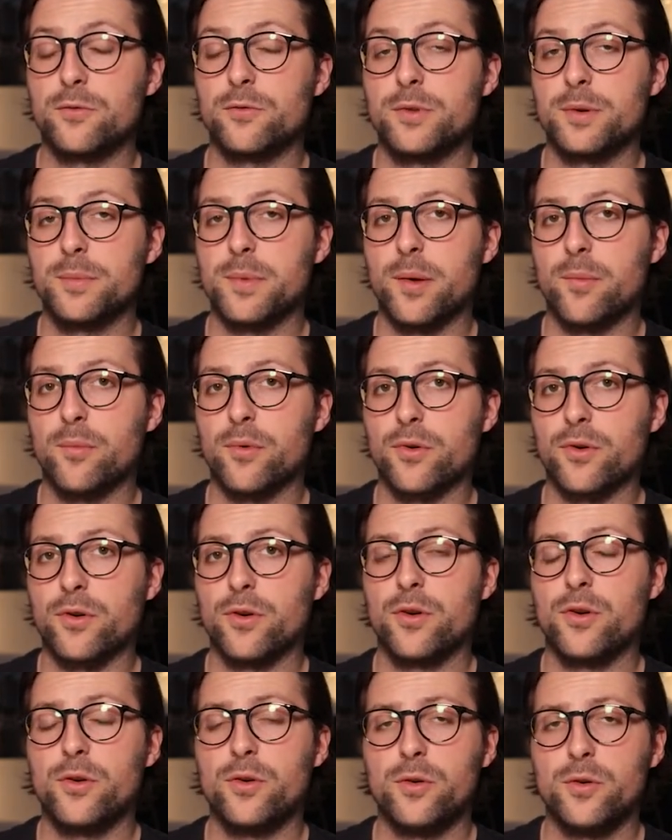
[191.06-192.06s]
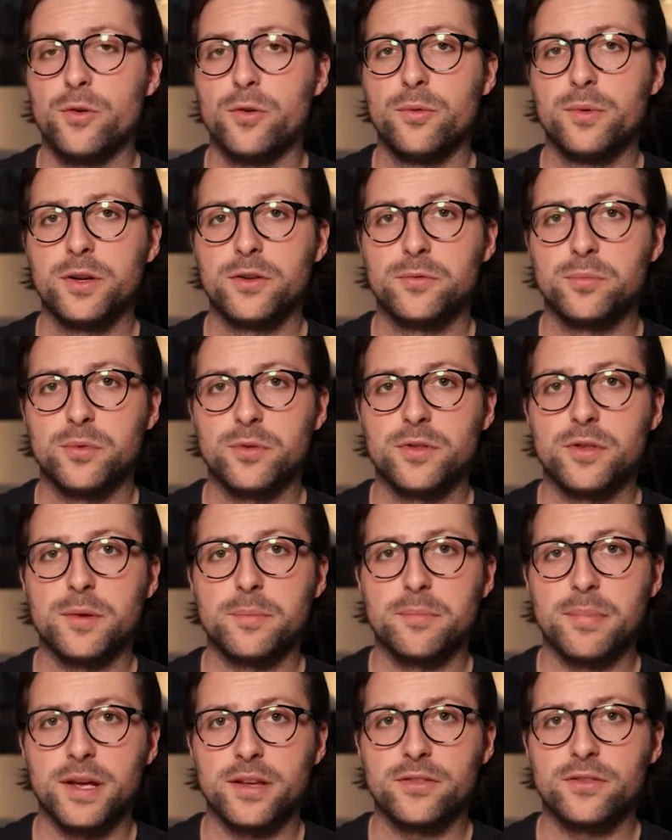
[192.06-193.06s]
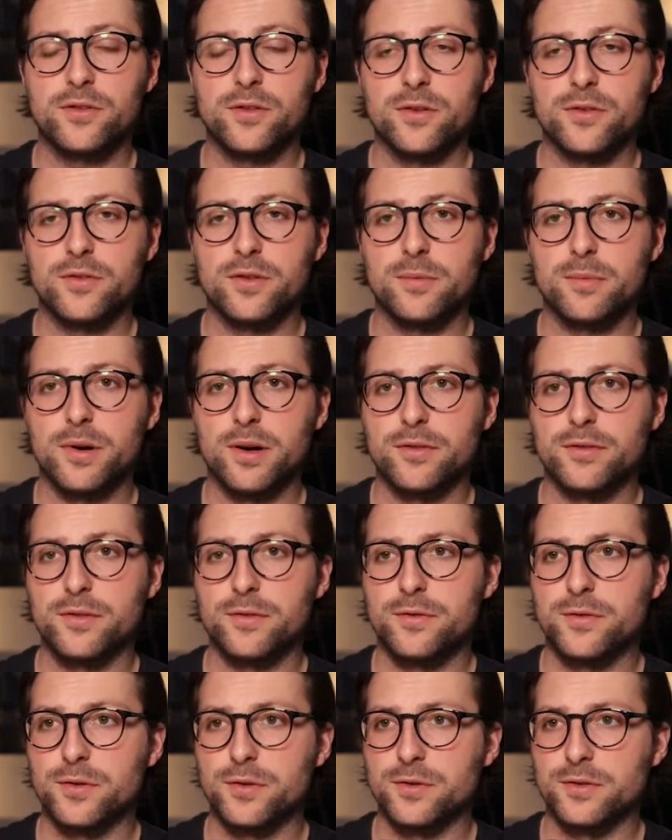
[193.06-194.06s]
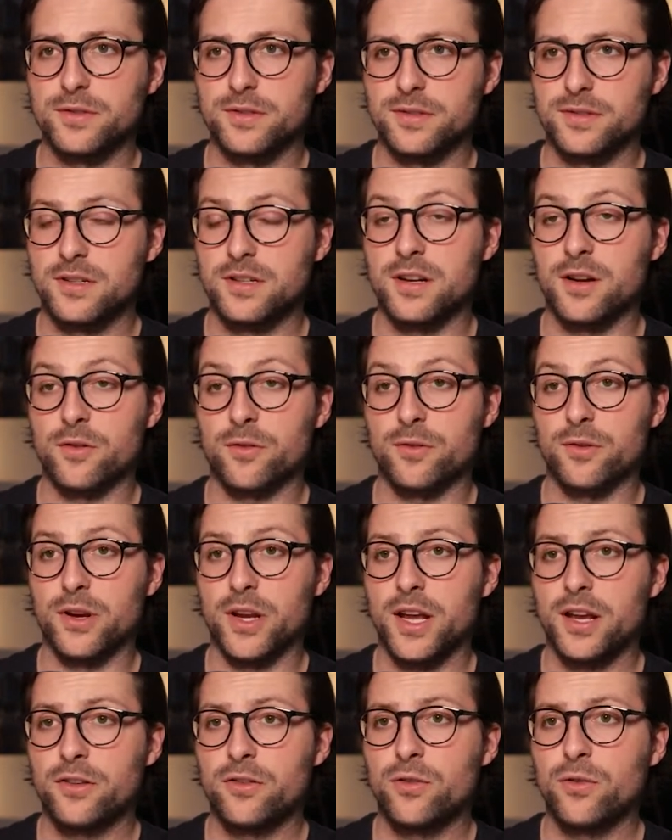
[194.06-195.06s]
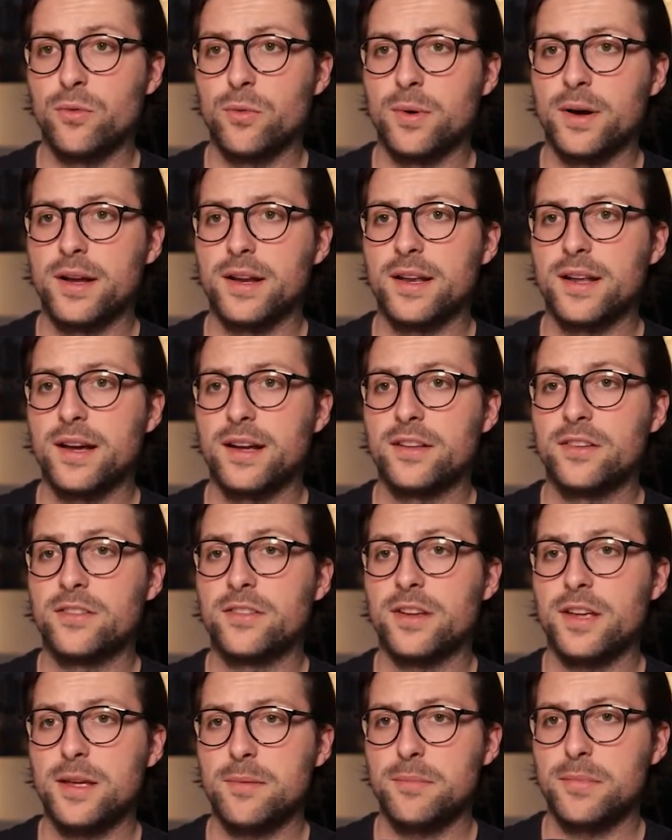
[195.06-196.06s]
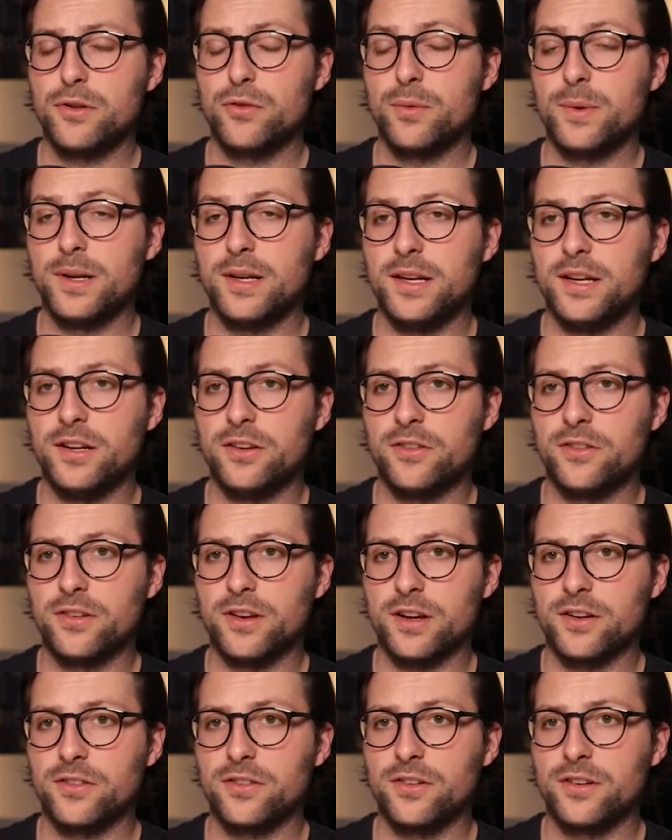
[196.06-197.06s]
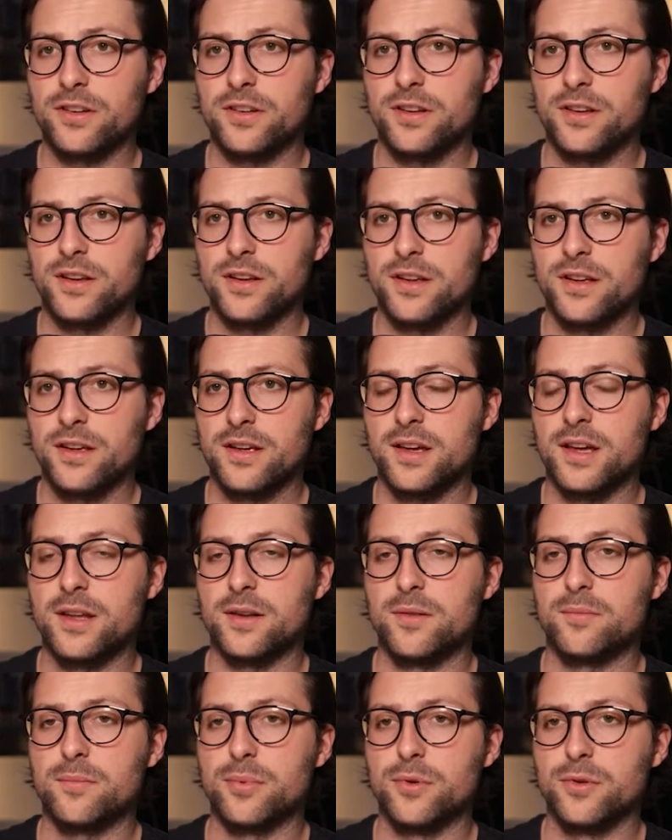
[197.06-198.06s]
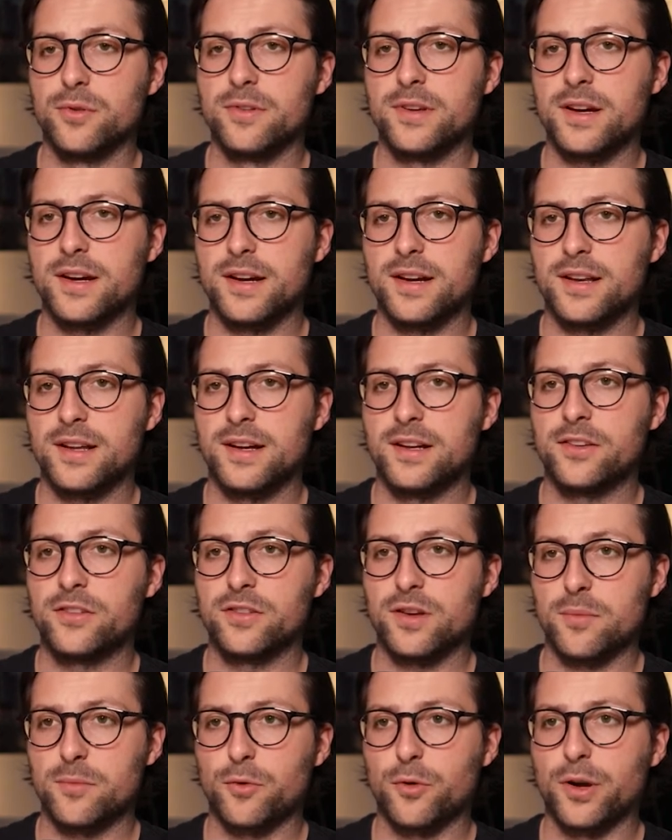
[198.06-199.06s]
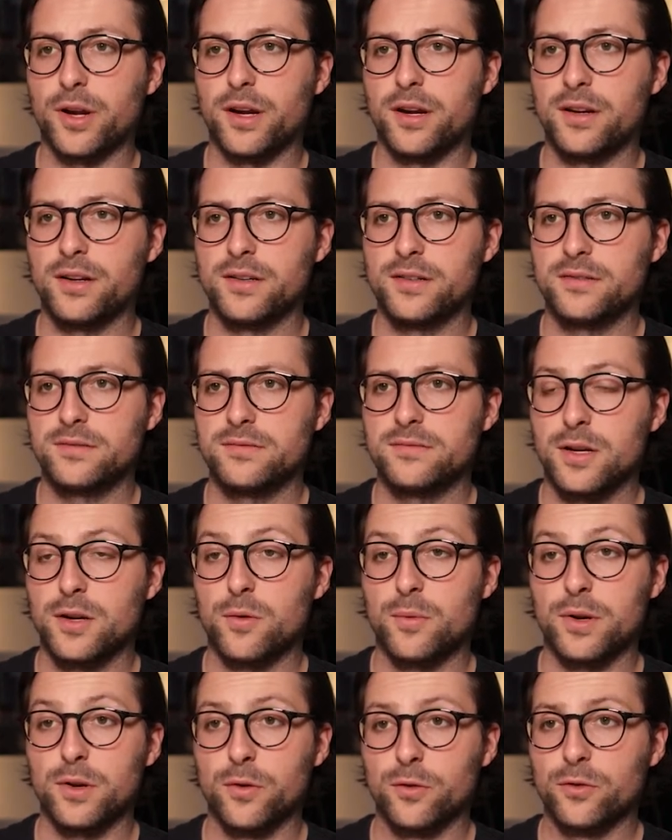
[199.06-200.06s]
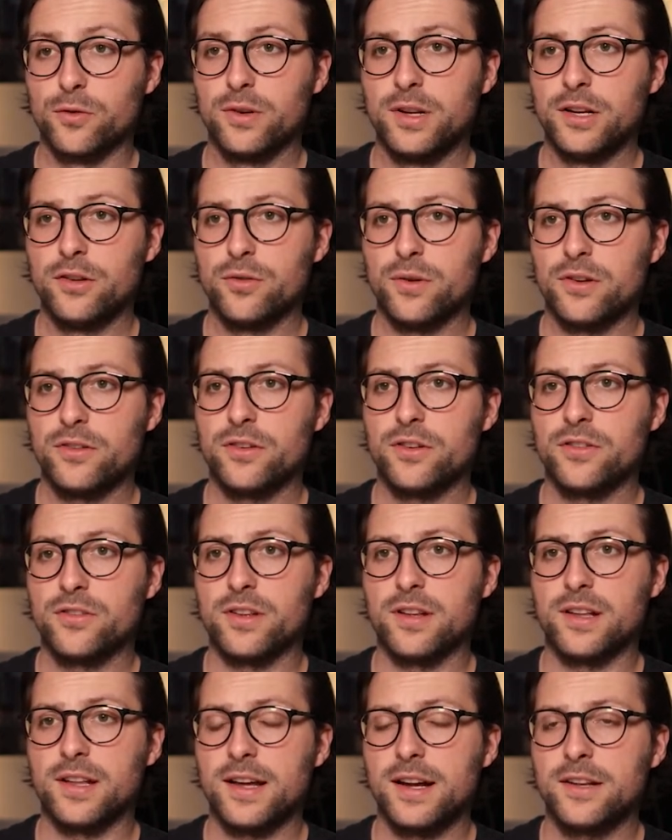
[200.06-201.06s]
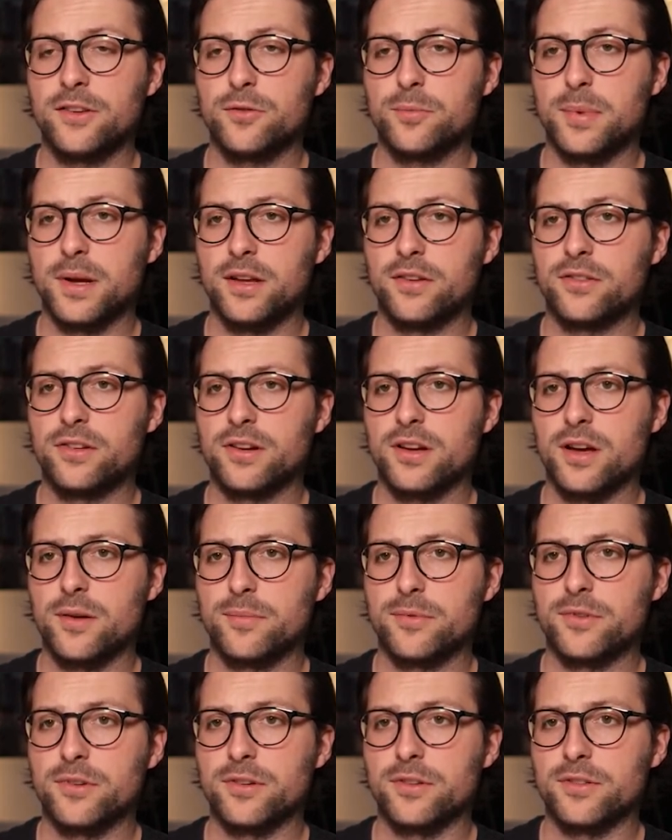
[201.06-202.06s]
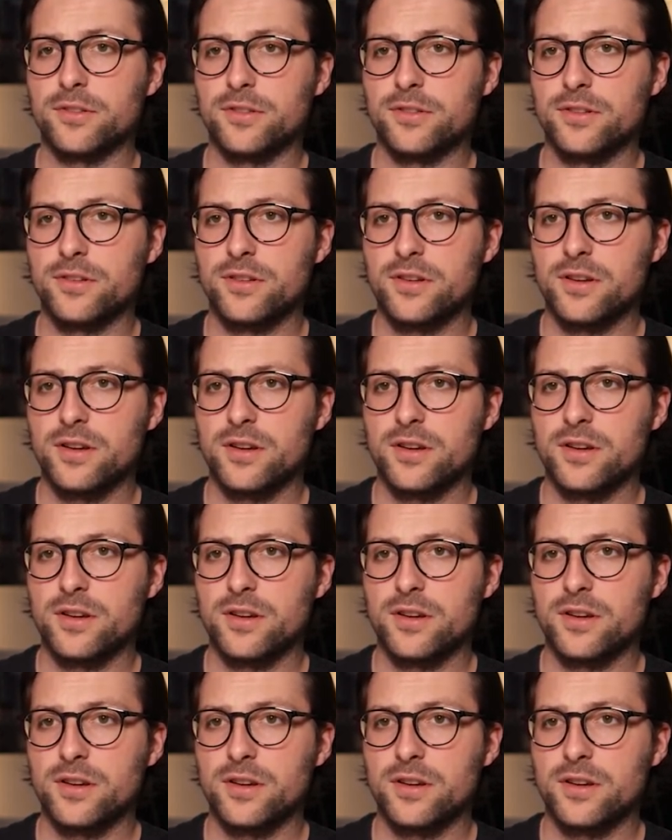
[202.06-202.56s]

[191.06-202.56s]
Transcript: Remember, always put the best of above the fold. Now create two white lines in between each section and bold highlight summary. We also need to adjust the line spacing options